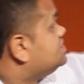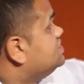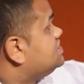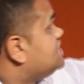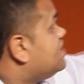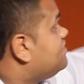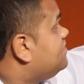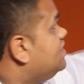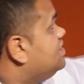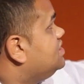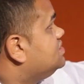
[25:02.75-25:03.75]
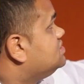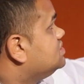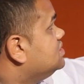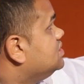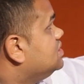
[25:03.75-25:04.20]
this stuff here
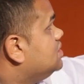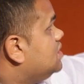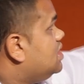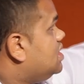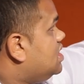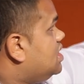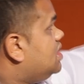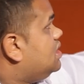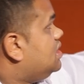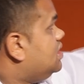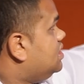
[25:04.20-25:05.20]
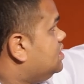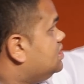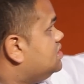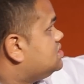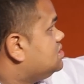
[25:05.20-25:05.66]
is,
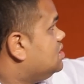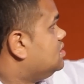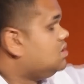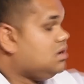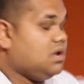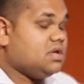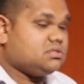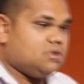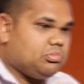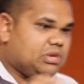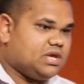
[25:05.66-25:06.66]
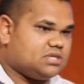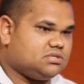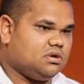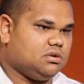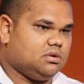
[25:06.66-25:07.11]
it, it's not it's not big. It's
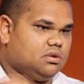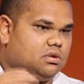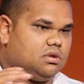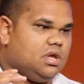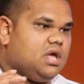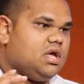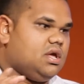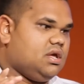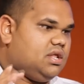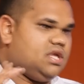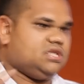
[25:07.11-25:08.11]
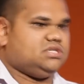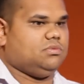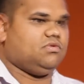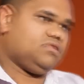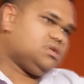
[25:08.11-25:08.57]
not leadership
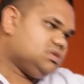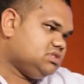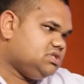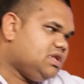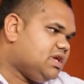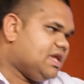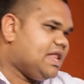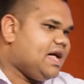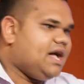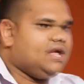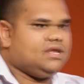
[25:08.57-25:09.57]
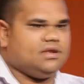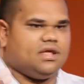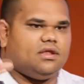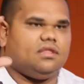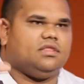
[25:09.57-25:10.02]
of Julia Gillard and,
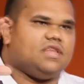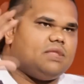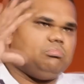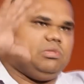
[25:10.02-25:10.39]
and, and that